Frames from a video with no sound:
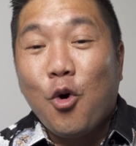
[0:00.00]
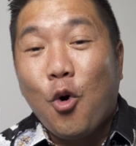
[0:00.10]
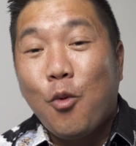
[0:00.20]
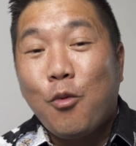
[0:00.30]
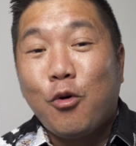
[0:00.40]

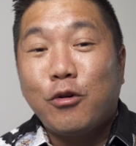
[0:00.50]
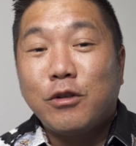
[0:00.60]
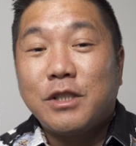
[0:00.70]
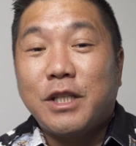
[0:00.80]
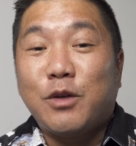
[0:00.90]

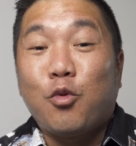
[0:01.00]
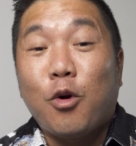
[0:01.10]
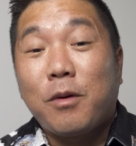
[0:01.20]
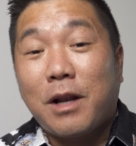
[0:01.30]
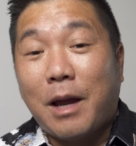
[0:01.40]
Homeowners in
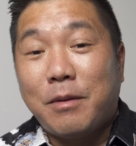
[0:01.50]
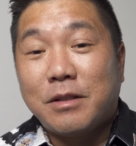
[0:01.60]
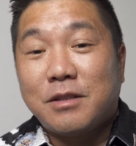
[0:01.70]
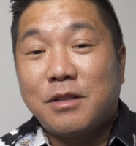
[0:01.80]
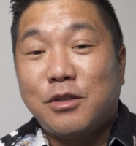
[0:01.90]
warm
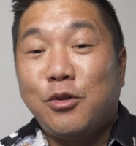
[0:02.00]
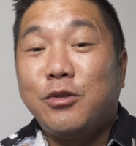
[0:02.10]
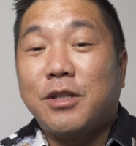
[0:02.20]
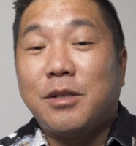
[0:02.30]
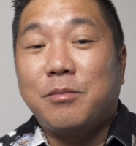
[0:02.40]
climates
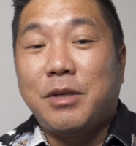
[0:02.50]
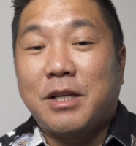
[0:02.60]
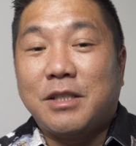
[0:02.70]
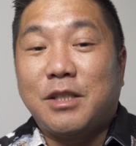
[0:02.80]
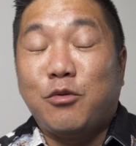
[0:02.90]
choose it
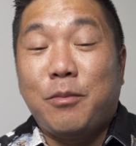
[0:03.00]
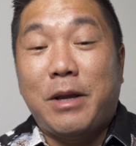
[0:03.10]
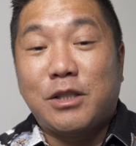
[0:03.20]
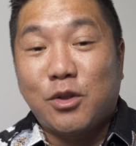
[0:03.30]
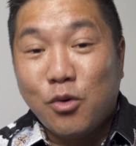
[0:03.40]
because it
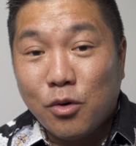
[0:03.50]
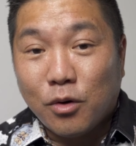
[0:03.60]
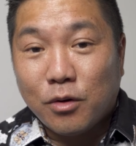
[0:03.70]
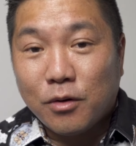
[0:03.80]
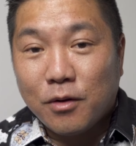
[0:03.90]
remains
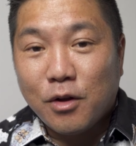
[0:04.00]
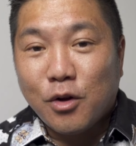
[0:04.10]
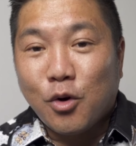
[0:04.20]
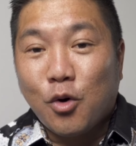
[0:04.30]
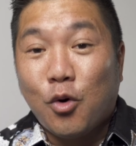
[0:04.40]
cool.
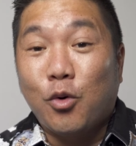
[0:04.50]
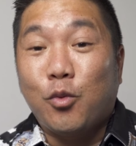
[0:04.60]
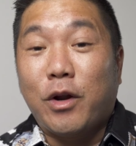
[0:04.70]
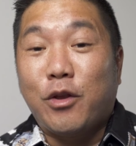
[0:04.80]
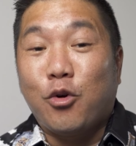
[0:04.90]
Cold
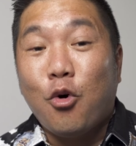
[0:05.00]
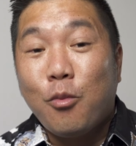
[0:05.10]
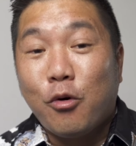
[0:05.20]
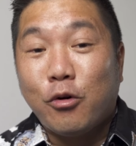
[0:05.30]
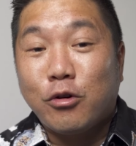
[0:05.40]
weather
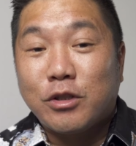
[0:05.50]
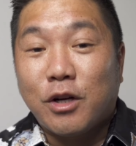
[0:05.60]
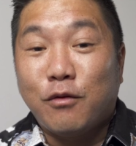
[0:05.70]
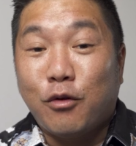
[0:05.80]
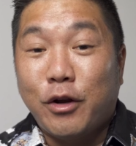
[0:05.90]
homeowners
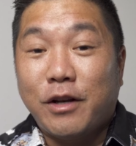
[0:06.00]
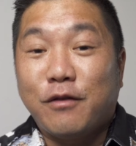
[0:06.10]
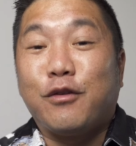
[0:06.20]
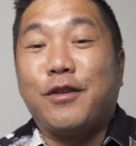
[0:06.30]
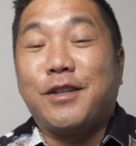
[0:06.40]
avoid
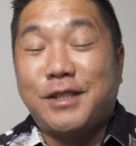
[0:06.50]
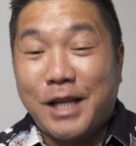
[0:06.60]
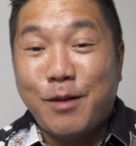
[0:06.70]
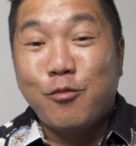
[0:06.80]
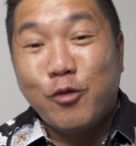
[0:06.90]
it for the
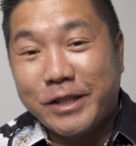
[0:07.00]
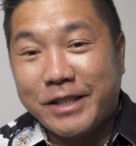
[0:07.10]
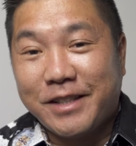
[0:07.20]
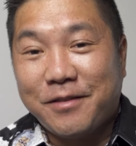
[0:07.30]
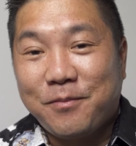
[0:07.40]
same
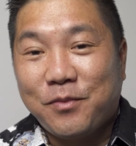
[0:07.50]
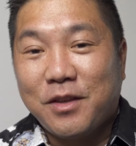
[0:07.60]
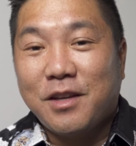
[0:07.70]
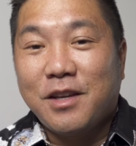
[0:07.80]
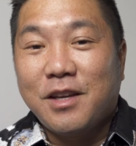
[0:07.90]
reason.
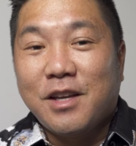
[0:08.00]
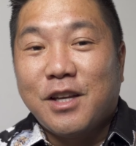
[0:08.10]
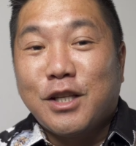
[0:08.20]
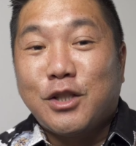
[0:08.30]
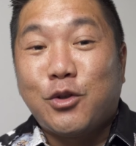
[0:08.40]

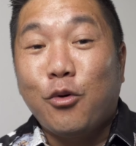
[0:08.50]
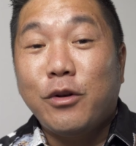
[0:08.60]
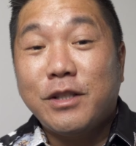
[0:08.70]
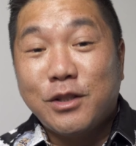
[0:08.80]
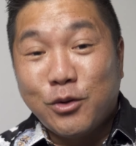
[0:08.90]

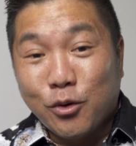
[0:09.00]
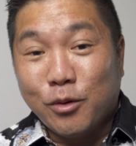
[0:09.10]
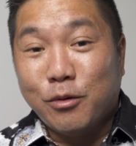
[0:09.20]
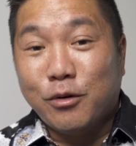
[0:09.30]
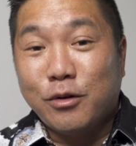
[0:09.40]
Stone is
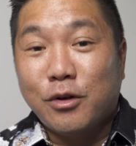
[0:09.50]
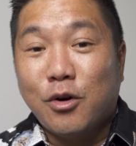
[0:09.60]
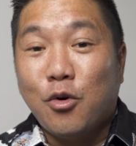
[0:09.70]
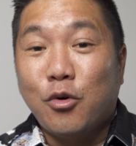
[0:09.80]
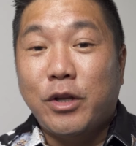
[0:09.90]
durable,
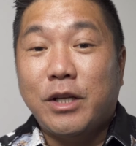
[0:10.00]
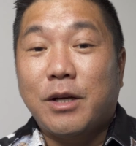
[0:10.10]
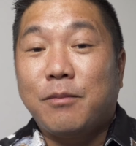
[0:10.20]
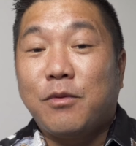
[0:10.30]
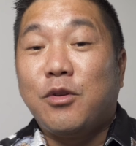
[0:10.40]
holding
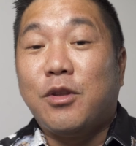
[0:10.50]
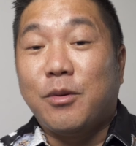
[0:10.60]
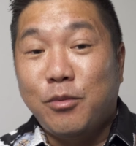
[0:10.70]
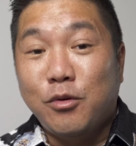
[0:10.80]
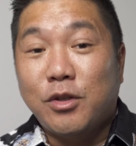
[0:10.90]
up to the
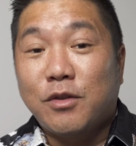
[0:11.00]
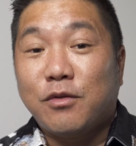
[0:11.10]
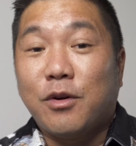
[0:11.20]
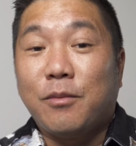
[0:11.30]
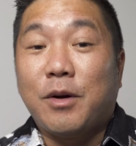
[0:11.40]
abuse
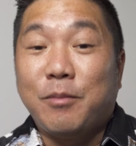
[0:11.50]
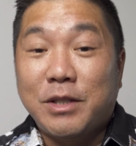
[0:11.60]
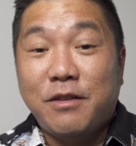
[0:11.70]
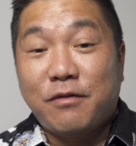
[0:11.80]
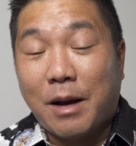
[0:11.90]
from a
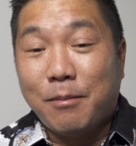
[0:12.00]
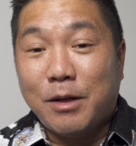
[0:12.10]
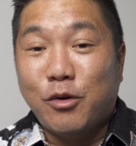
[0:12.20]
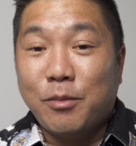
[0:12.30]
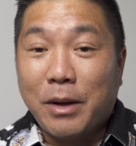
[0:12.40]
busy
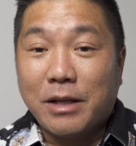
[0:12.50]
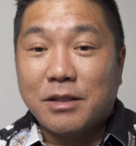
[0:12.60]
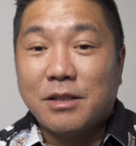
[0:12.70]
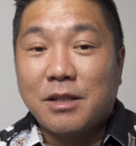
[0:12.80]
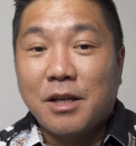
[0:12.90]
family with
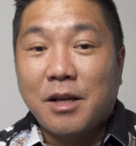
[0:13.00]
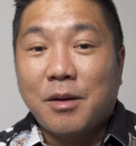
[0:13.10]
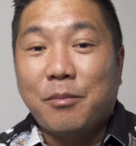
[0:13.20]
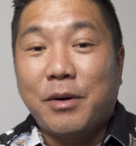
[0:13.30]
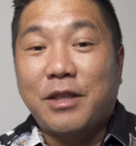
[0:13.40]
pets,
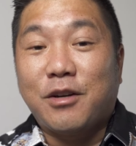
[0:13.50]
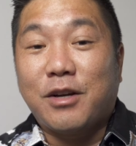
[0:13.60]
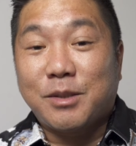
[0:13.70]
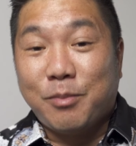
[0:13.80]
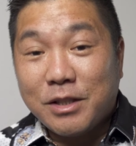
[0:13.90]
but they're
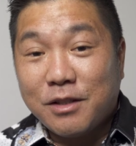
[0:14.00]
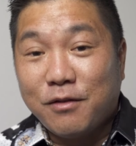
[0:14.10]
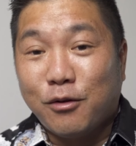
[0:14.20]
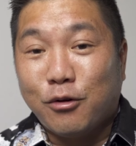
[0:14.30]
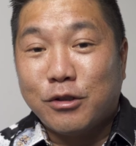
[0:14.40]
expensive
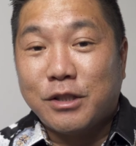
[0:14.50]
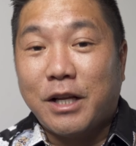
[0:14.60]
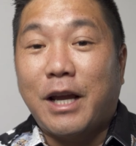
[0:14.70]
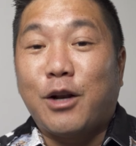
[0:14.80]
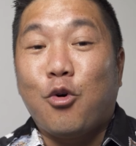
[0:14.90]
floors
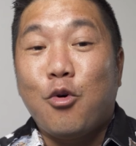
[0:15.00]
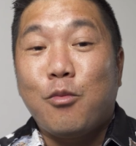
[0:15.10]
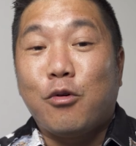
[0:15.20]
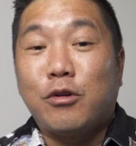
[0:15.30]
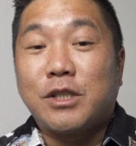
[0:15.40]
and
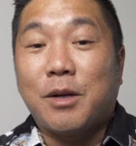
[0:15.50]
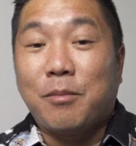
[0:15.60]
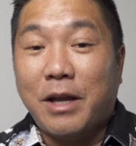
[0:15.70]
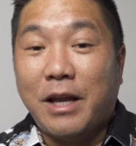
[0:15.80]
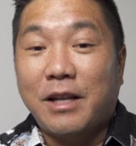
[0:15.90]
homeowners
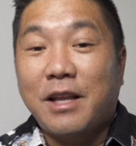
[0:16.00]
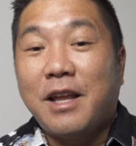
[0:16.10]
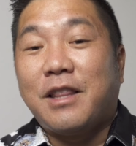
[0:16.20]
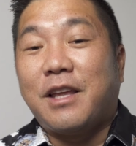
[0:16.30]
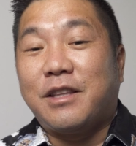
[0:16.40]
complain
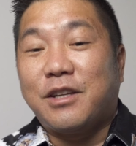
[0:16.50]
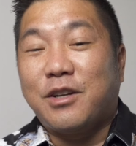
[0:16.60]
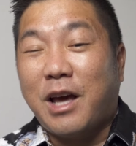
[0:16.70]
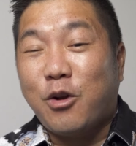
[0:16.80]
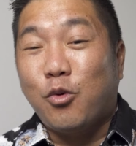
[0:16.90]
that they're
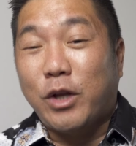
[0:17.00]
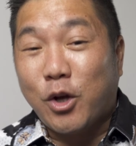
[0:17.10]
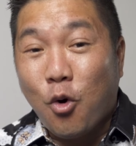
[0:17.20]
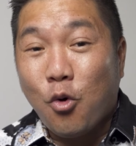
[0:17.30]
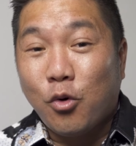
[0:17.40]
not only
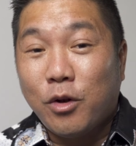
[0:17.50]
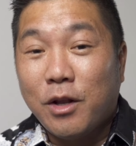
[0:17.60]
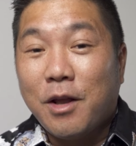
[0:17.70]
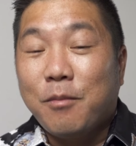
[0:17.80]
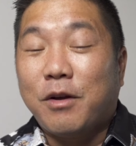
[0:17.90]
cold
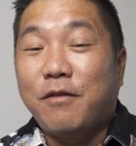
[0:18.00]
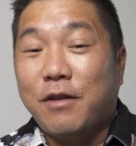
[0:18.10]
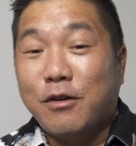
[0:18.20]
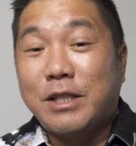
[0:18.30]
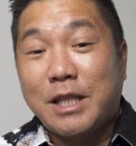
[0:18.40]
but
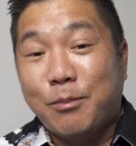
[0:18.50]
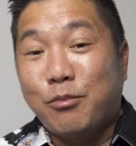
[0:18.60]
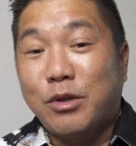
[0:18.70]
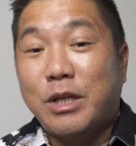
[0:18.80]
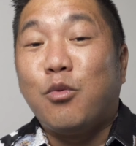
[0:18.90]
very
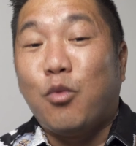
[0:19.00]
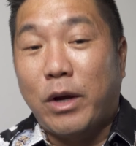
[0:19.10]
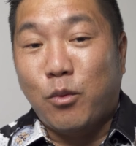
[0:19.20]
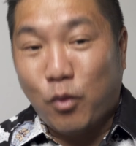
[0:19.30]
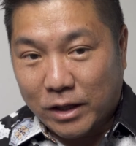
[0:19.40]
slippery
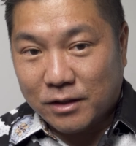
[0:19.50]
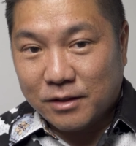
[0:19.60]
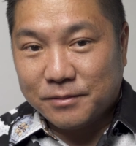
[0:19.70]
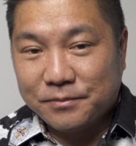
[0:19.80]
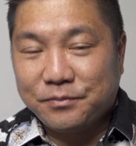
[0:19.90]
when
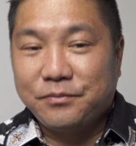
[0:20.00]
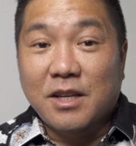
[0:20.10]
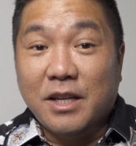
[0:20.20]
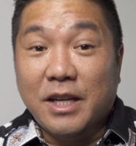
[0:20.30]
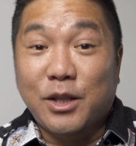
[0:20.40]
wet.
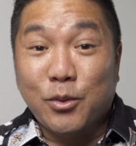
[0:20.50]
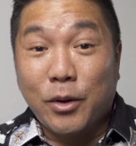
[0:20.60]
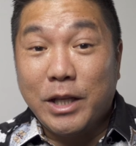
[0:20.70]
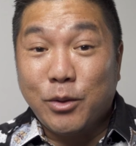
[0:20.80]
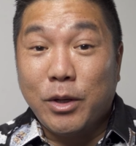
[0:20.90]
In
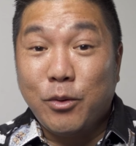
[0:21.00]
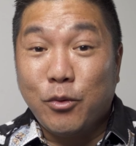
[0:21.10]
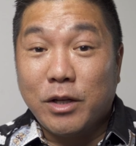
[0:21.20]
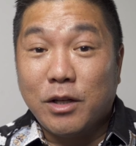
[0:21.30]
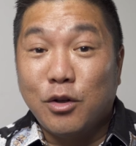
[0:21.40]

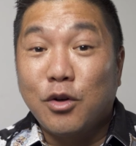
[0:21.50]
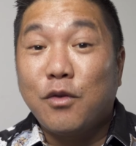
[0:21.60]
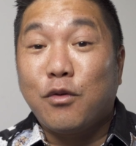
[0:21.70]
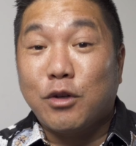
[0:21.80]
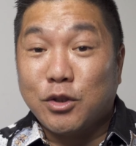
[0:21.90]
2021, look
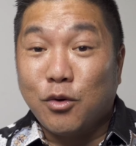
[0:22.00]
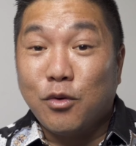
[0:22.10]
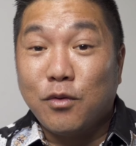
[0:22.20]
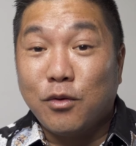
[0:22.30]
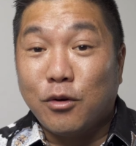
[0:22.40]
for
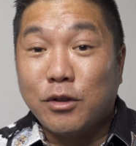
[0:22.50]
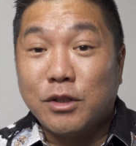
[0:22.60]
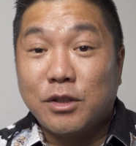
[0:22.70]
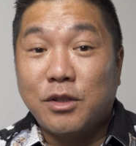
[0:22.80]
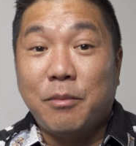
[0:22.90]
stone
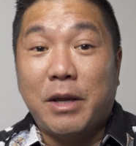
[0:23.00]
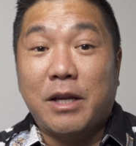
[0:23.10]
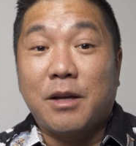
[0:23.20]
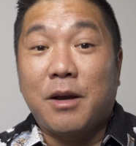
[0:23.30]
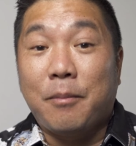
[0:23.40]
floors to
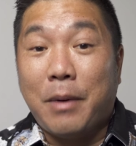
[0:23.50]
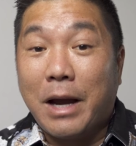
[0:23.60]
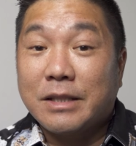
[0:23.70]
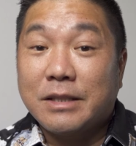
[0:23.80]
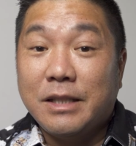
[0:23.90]
make a
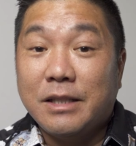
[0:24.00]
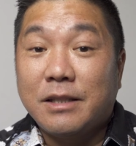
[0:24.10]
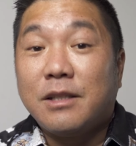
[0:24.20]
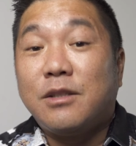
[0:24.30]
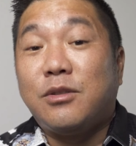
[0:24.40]

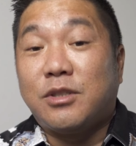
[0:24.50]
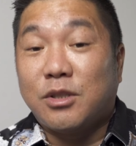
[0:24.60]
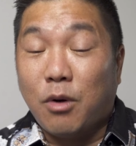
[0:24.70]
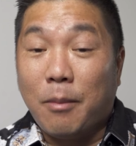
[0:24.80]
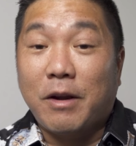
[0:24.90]
backseat to
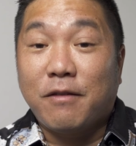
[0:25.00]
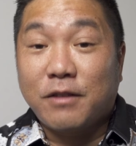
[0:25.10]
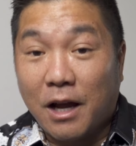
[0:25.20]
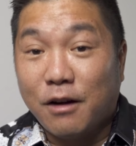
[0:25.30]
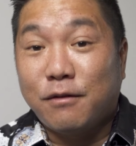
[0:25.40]
ceramic
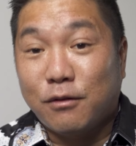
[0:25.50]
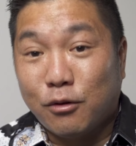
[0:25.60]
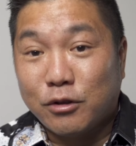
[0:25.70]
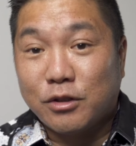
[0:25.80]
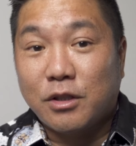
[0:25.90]
tile
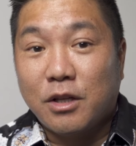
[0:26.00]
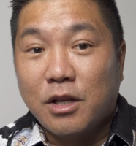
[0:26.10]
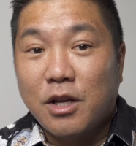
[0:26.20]
floors.